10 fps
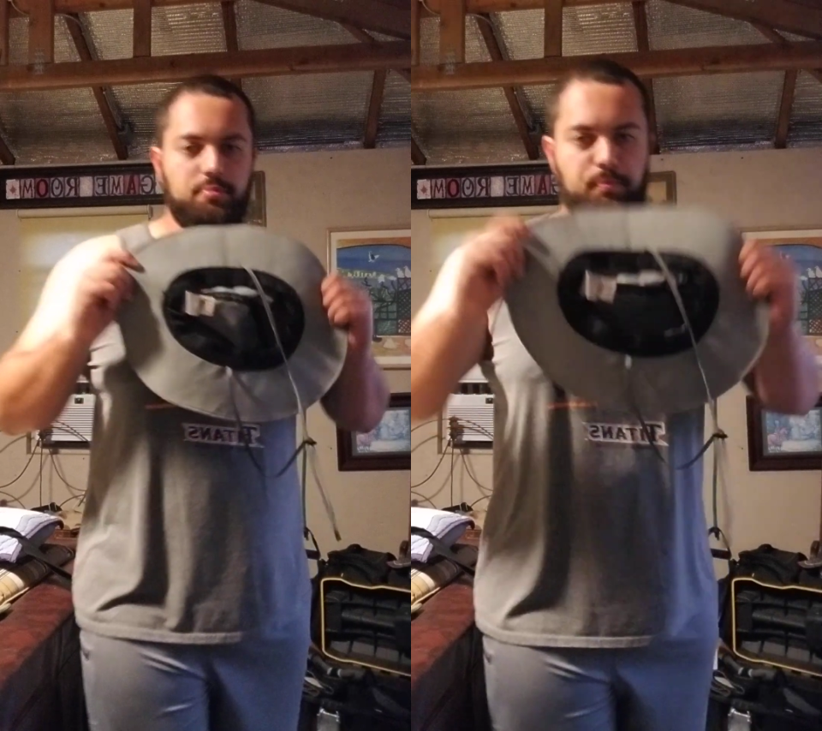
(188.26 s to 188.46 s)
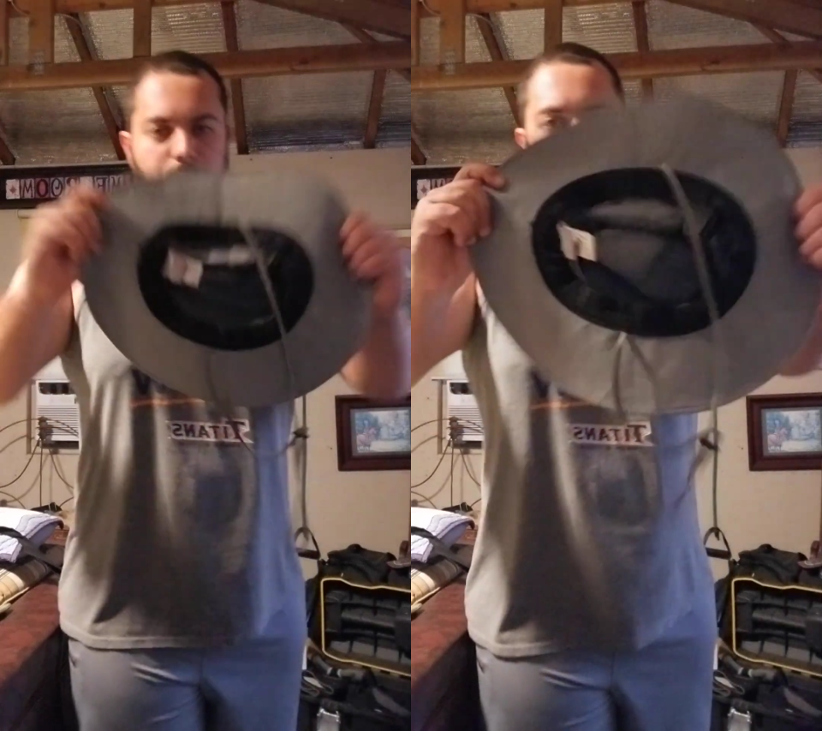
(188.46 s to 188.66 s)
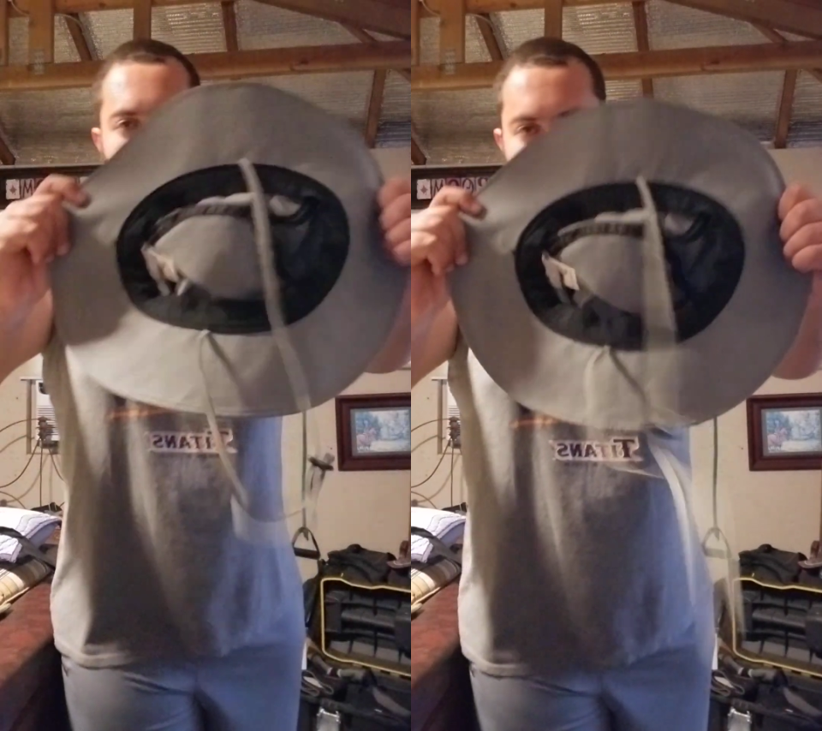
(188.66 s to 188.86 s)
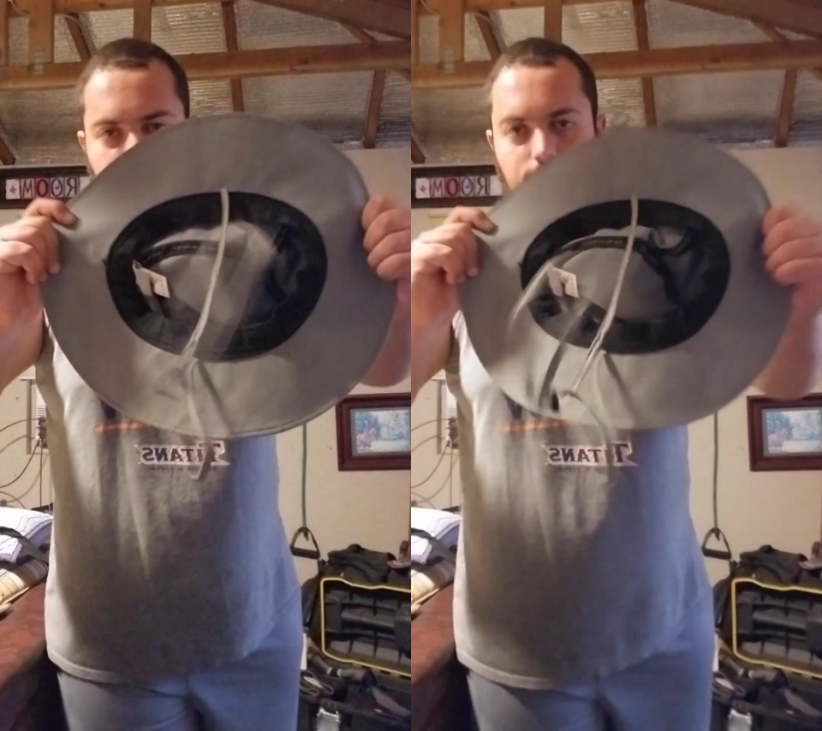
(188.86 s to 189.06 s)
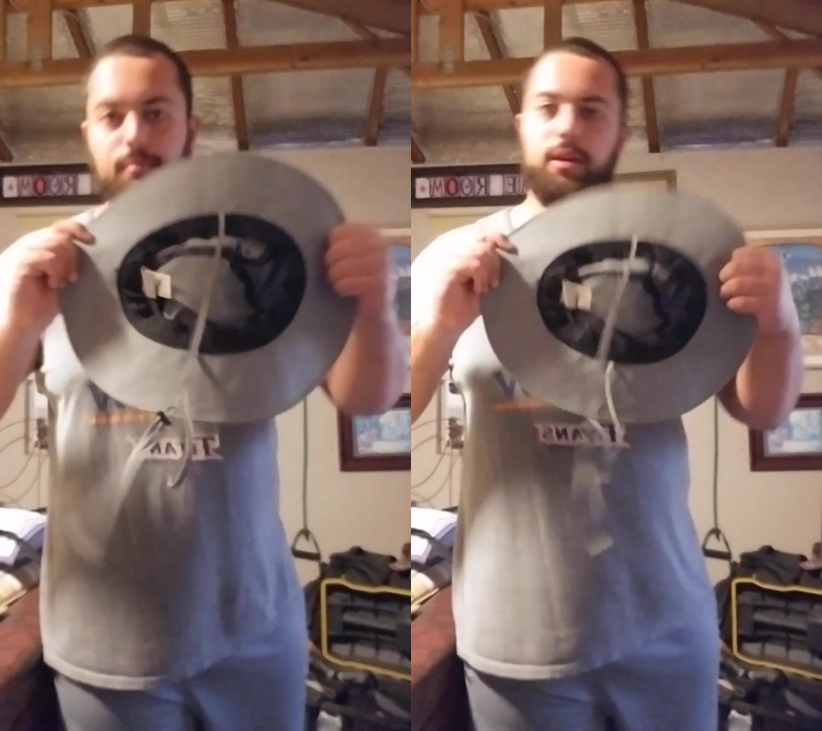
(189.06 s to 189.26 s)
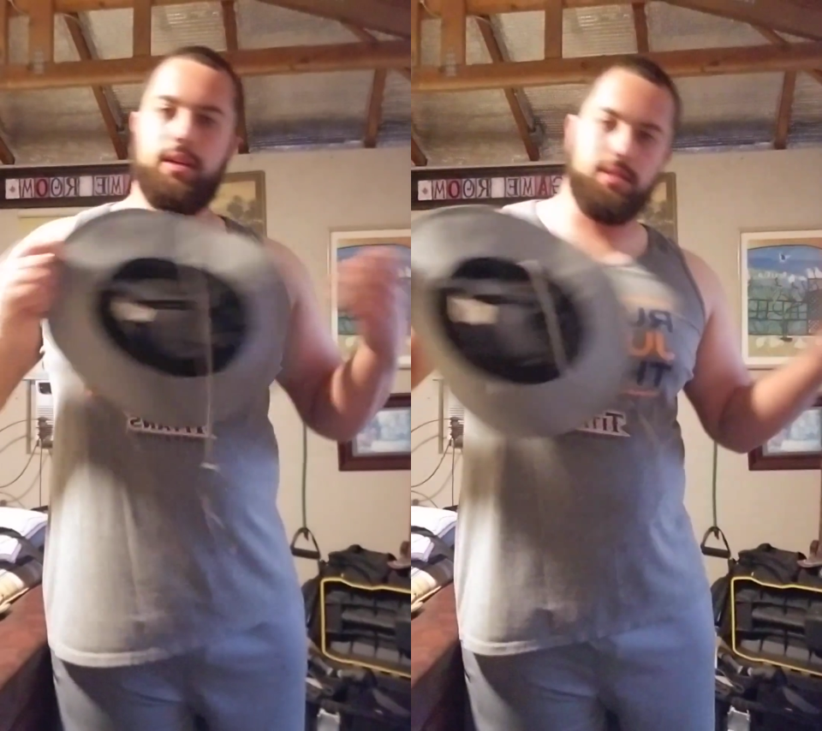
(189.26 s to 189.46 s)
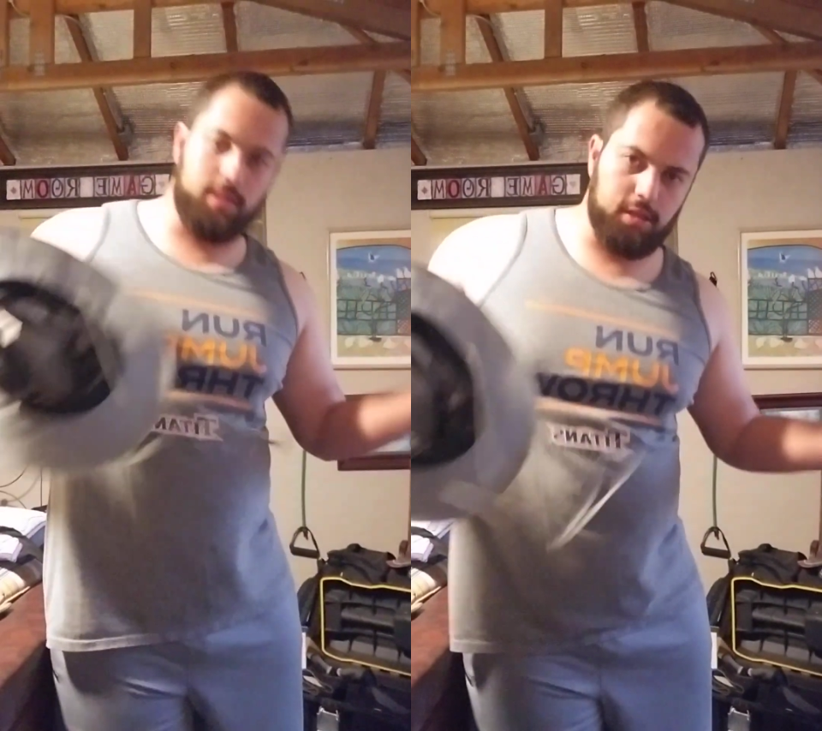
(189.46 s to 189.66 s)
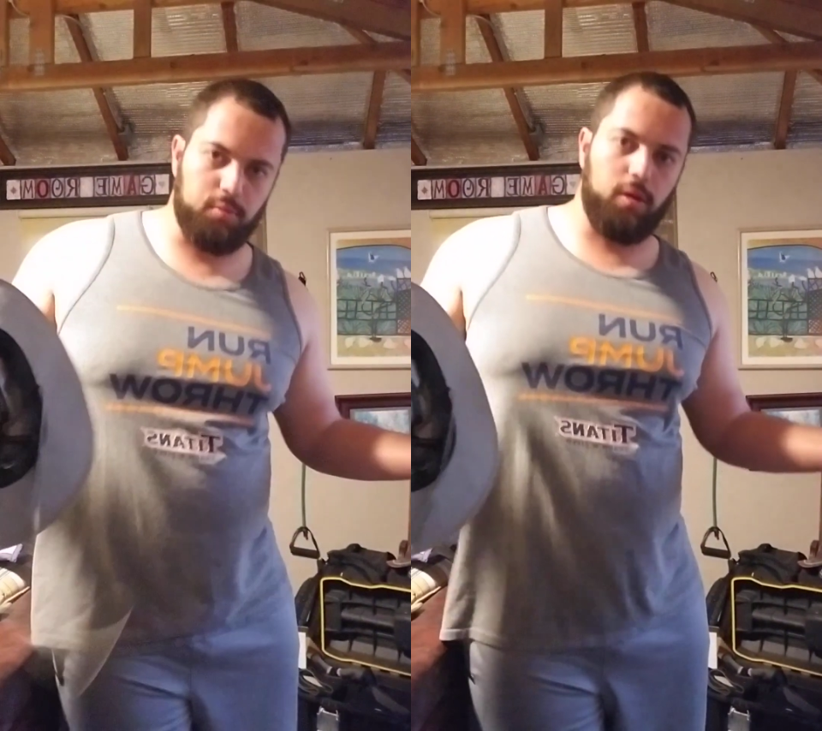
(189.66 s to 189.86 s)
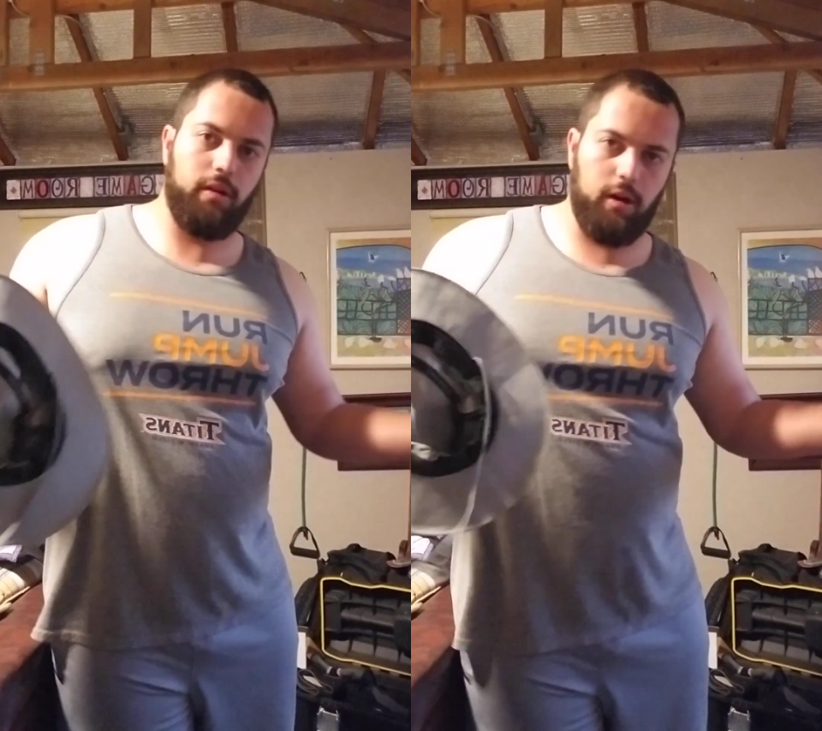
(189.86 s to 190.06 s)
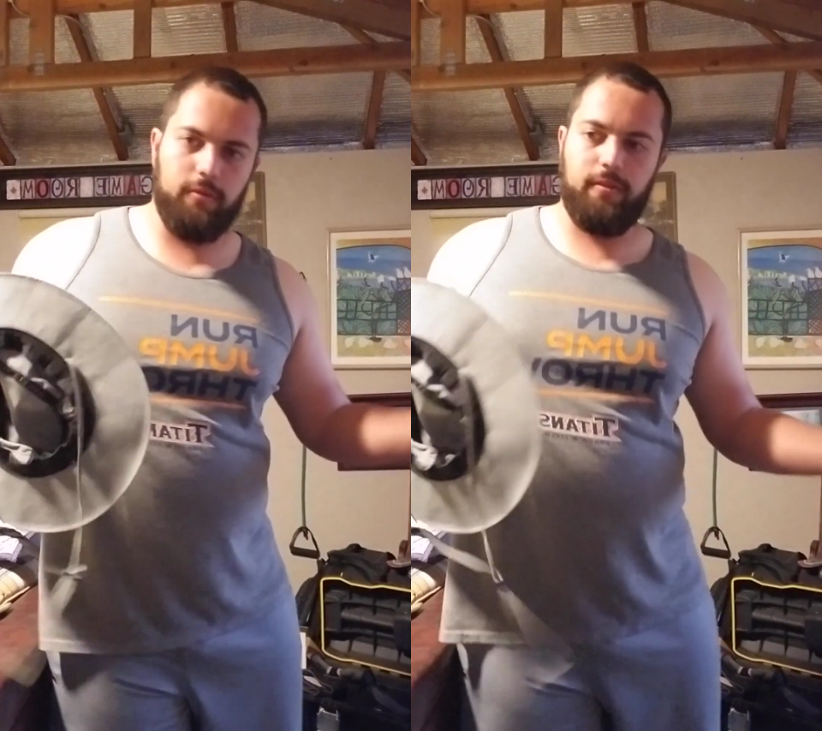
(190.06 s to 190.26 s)
bad because it just won't
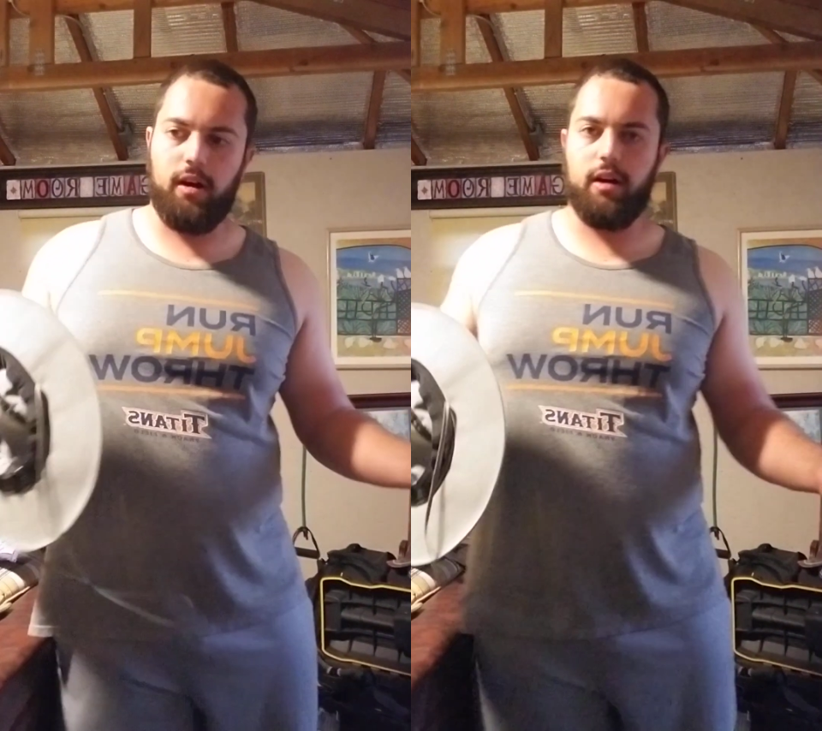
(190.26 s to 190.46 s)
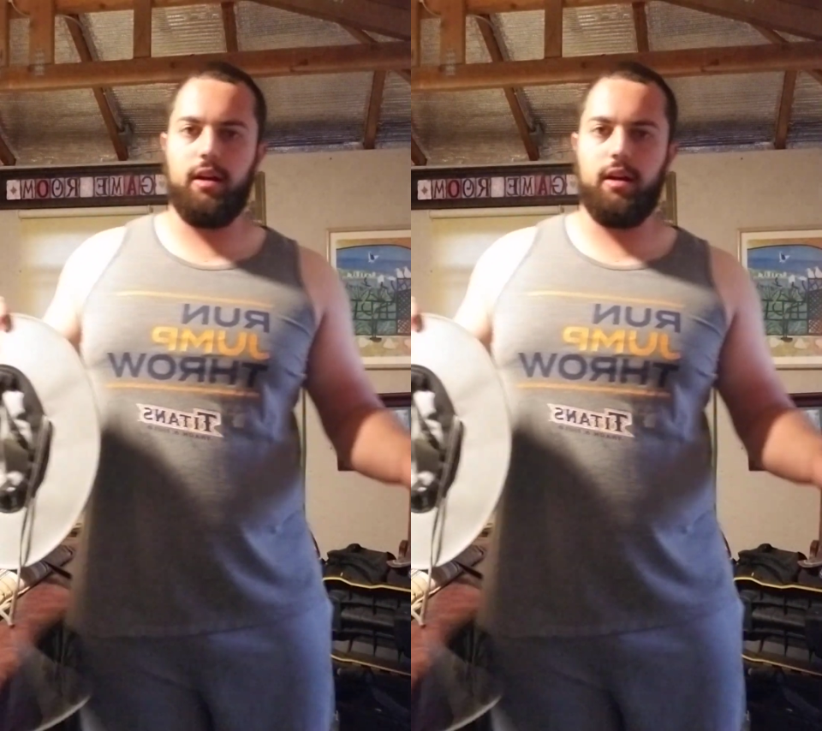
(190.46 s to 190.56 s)
go far